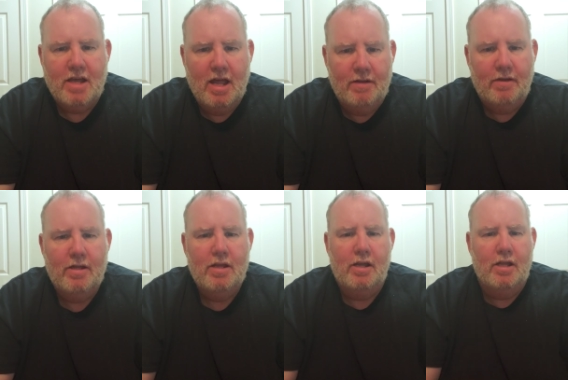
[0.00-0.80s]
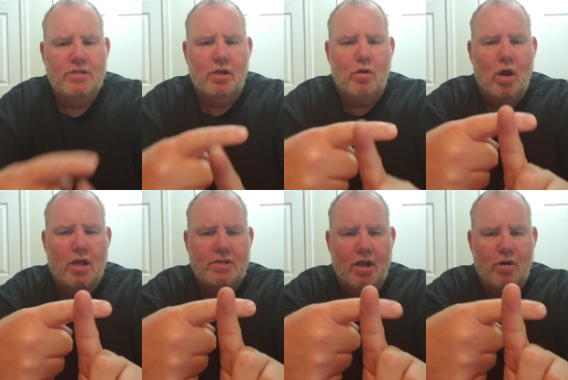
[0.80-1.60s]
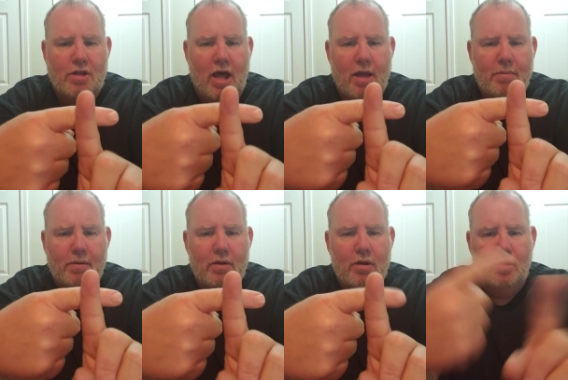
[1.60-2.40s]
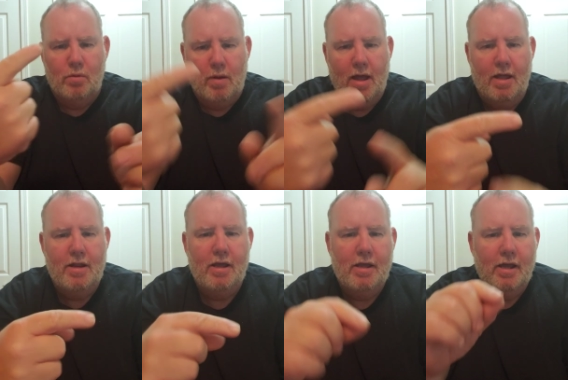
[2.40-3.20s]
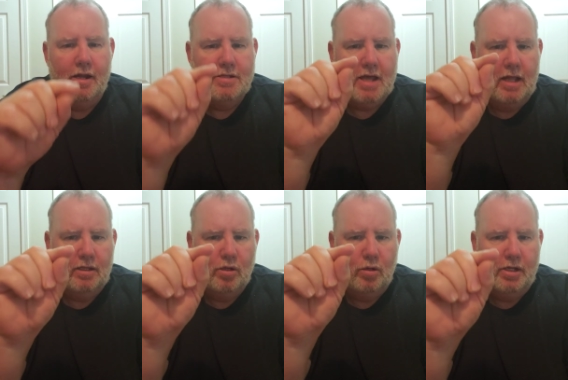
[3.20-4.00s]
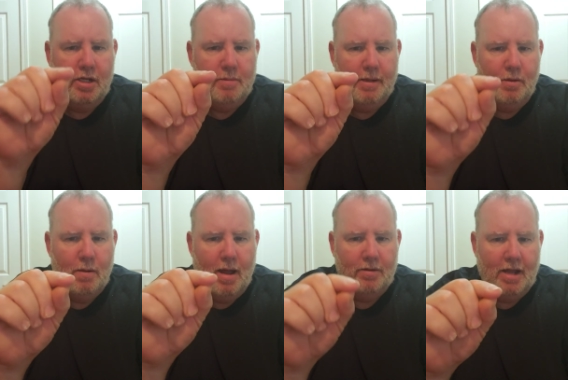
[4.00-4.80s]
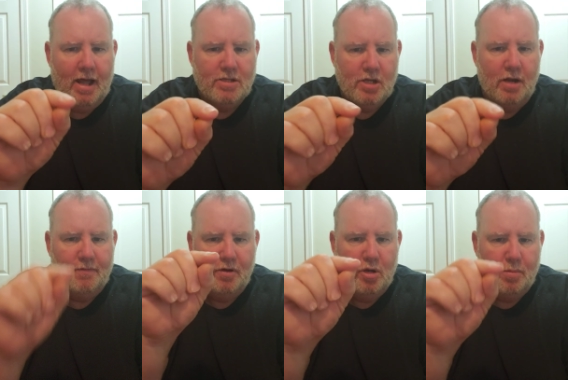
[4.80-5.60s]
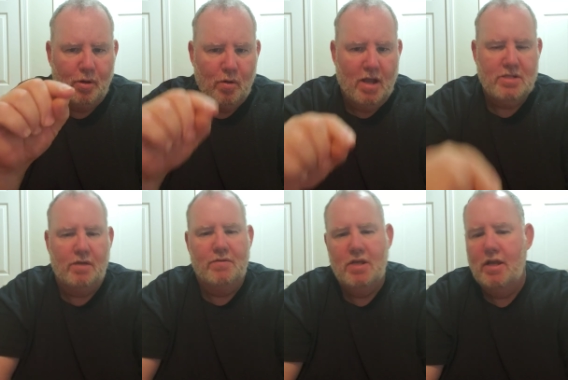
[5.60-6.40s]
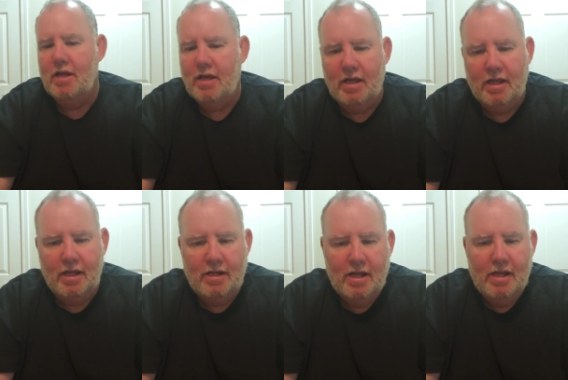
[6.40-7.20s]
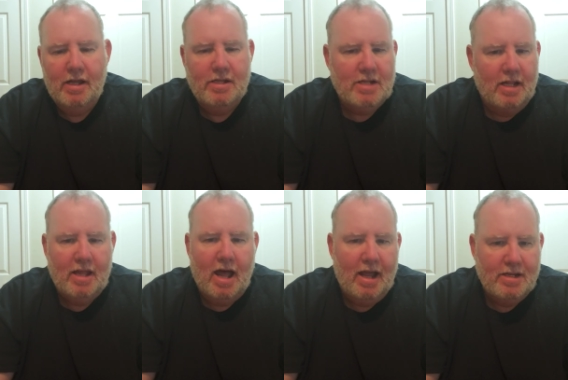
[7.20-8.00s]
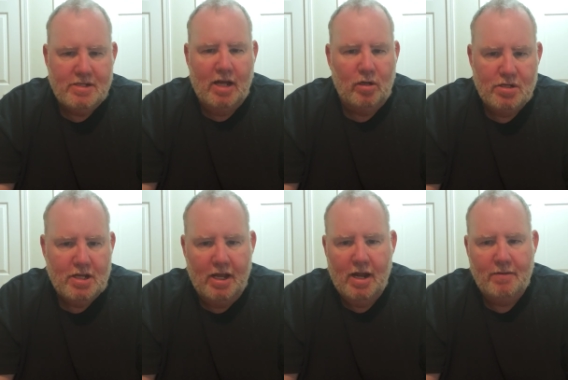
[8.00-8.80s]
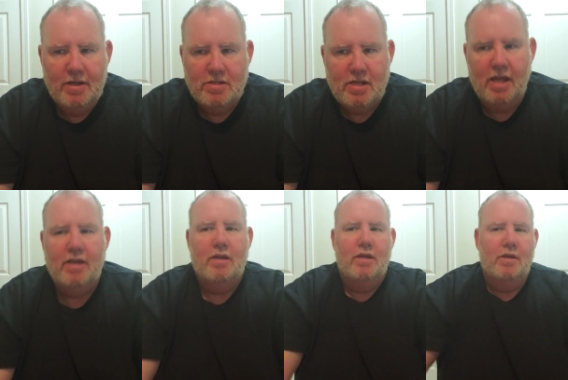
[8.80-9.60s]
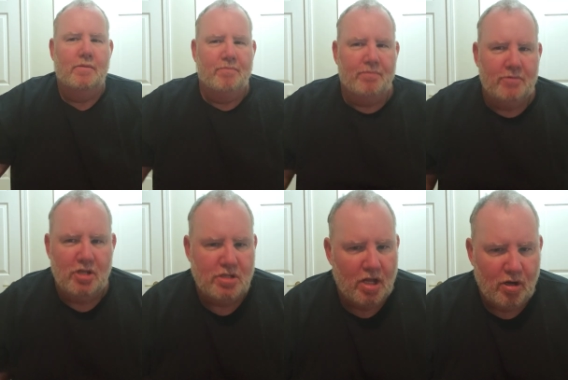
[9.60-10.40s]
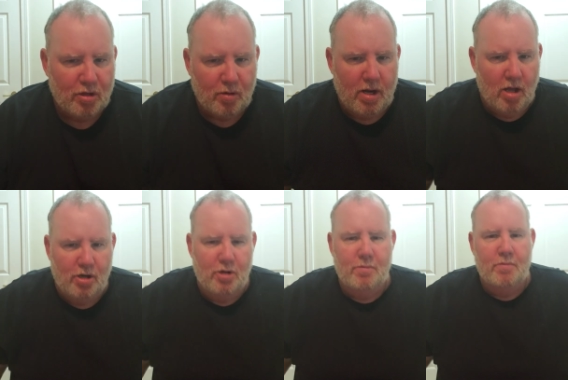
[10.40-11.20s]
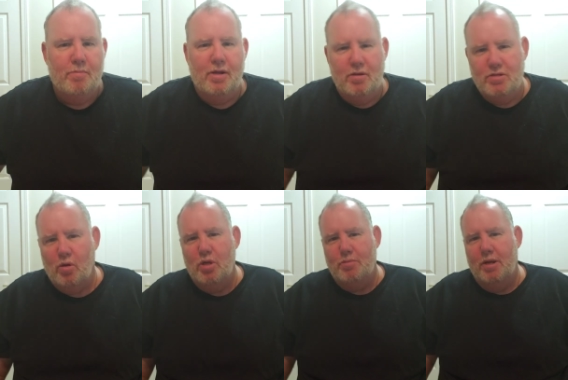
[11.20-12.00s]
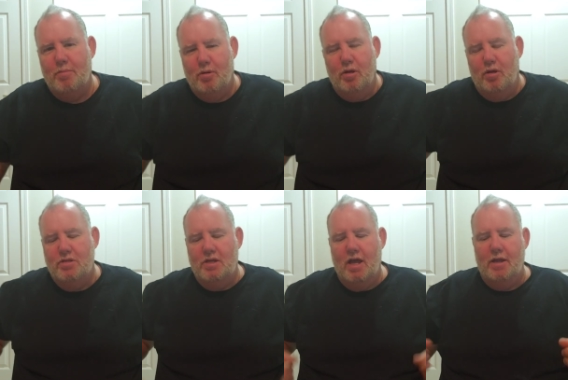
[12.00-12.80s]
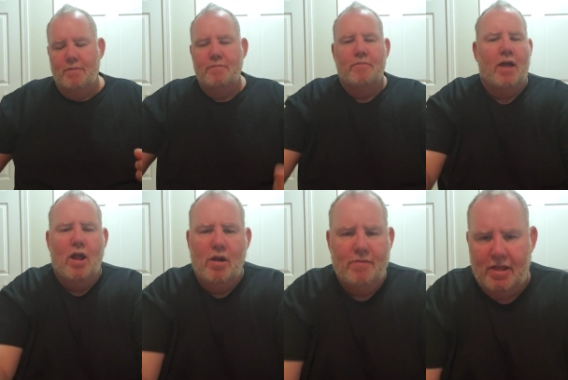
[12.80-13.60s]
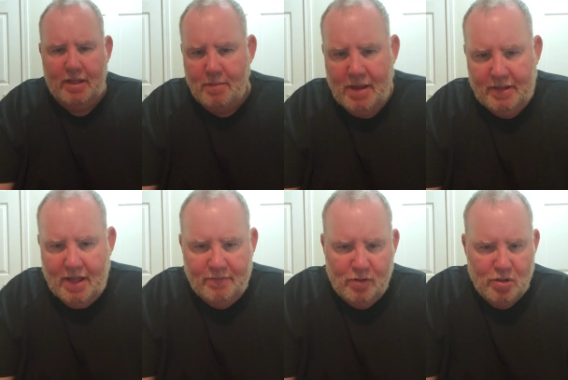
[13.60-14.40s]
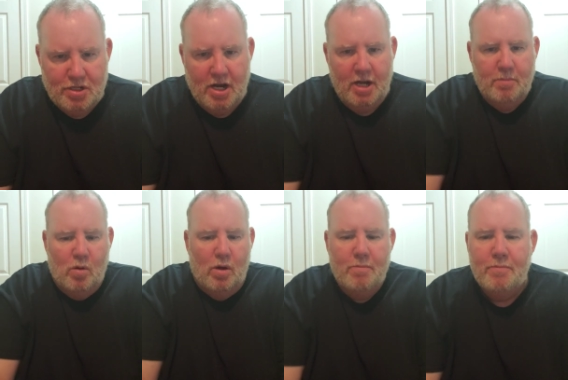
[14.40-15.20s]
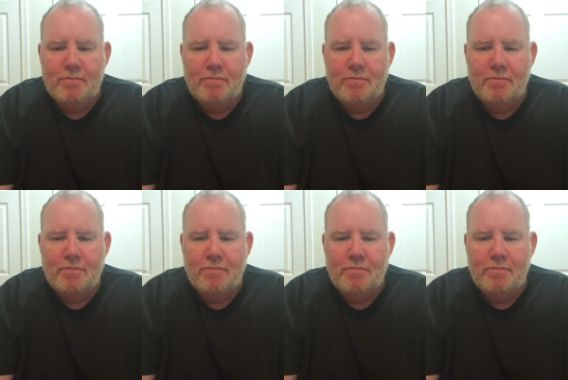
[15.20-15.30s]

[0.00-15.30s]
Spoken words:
a crosshair type red, and it's got little itty bitty round dots on it for your progressives. And it's not the highest dollar sight of it, it's like just under 300, but it's always been a pretty good sight. I don't even think they make that version anymore.